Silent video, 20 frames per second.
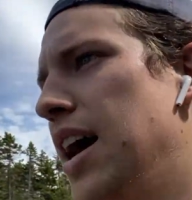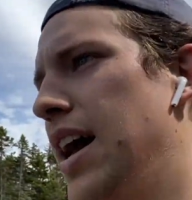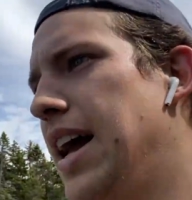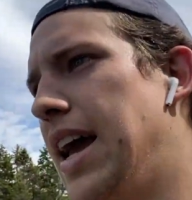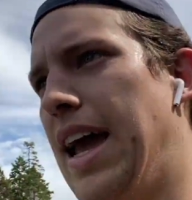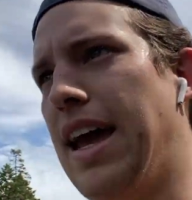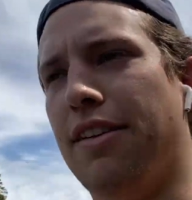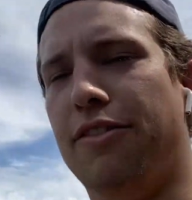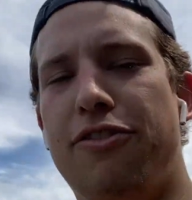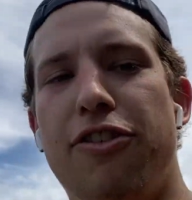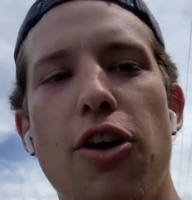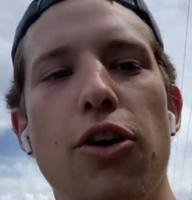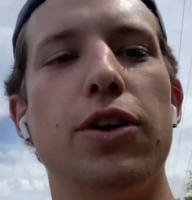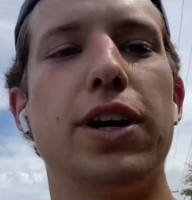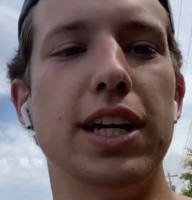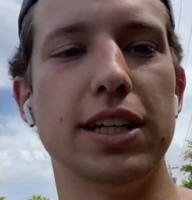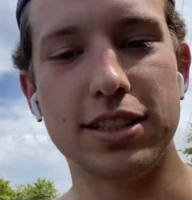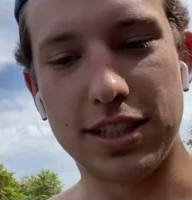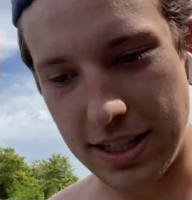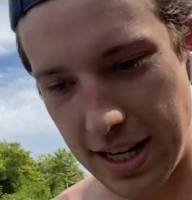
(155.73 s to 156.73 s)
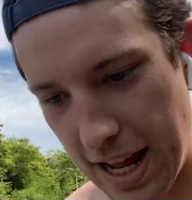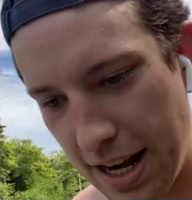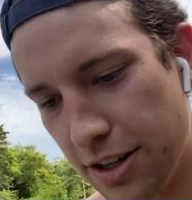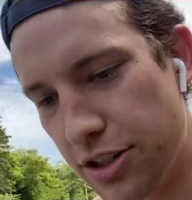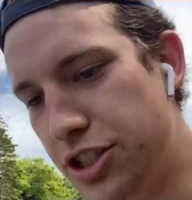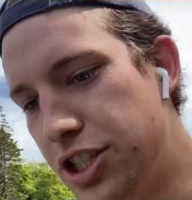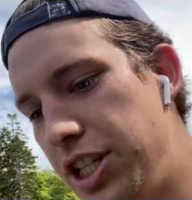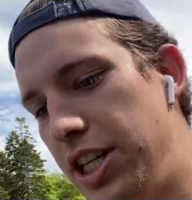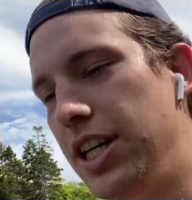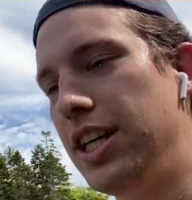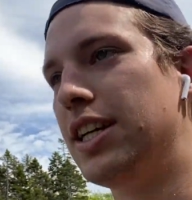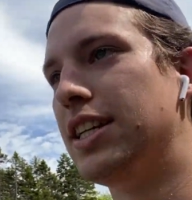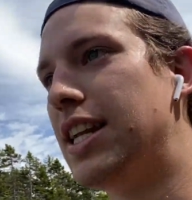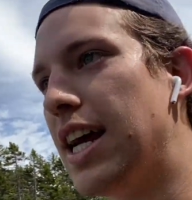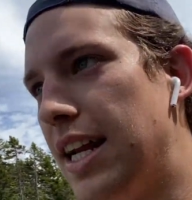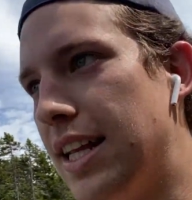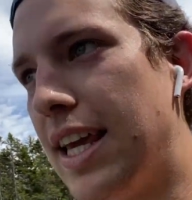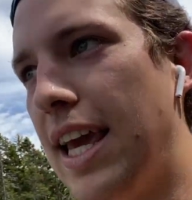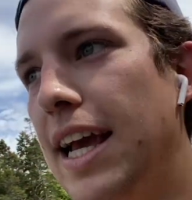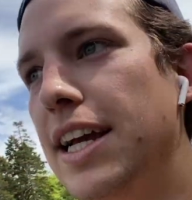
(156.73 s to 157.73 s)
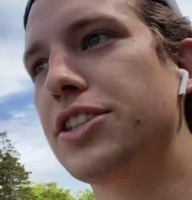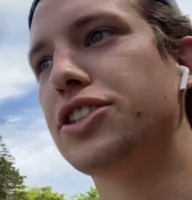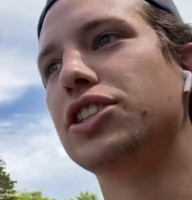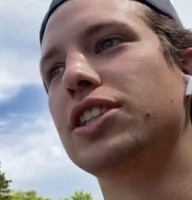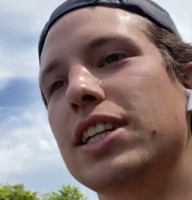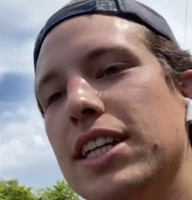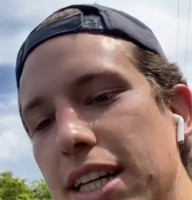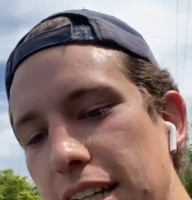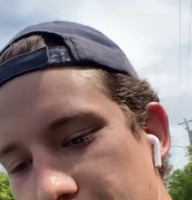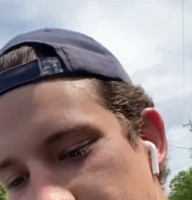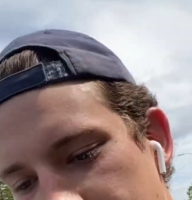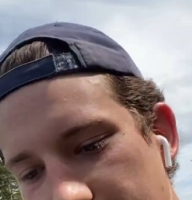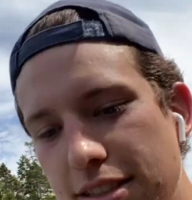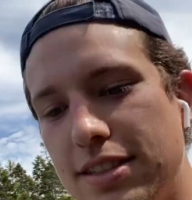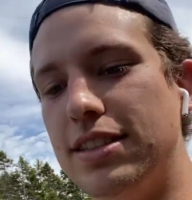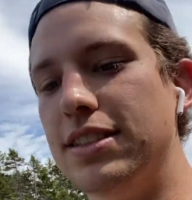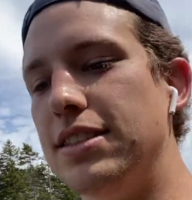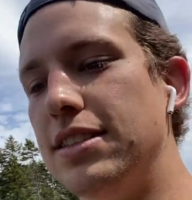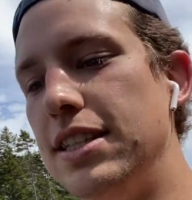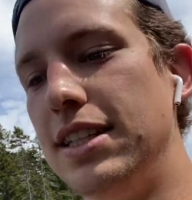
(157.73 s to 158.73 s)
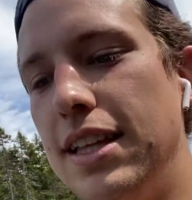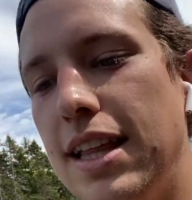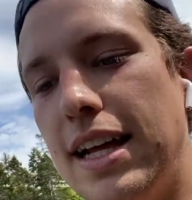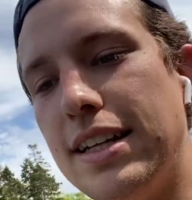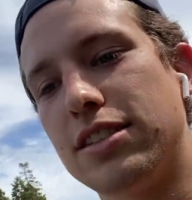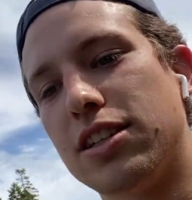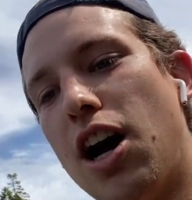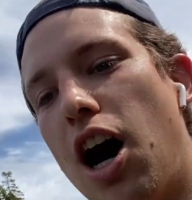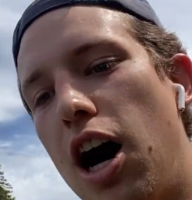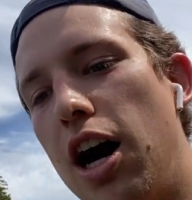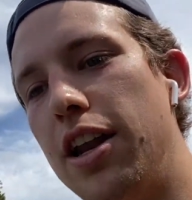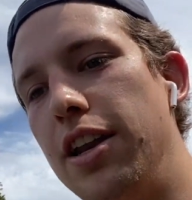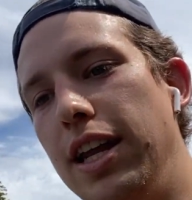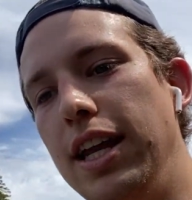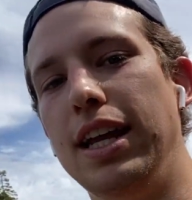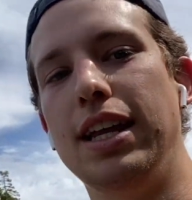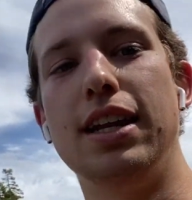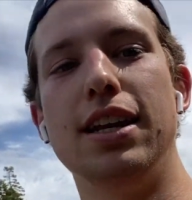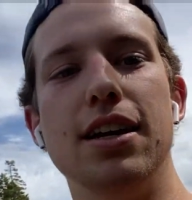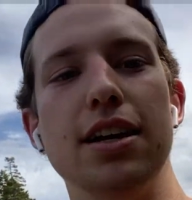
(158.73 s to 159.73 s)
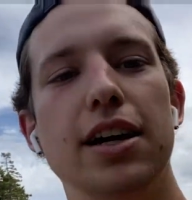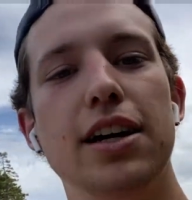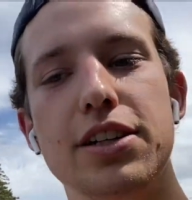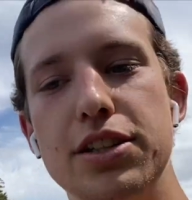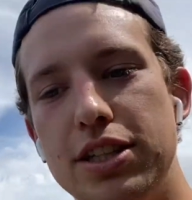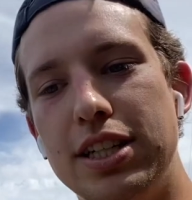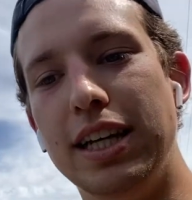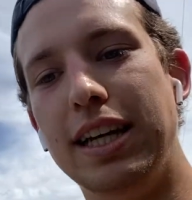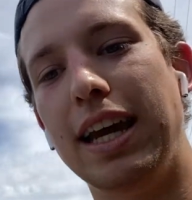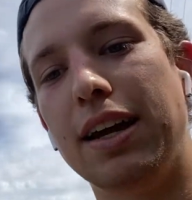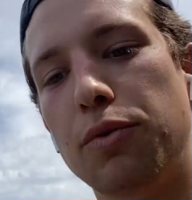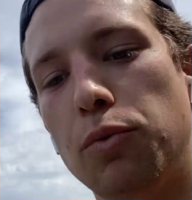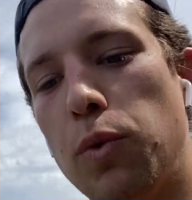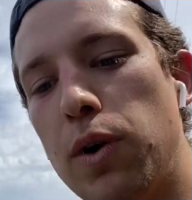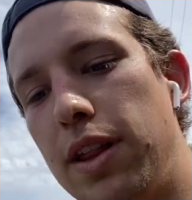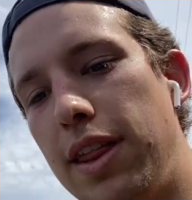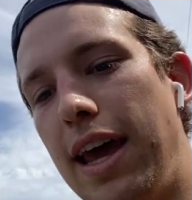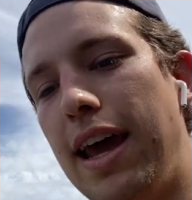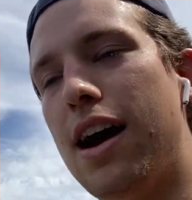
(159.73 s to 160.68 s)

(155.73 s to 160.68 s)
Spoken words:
and focus and energy and dedication and consistency that's gone in to get where they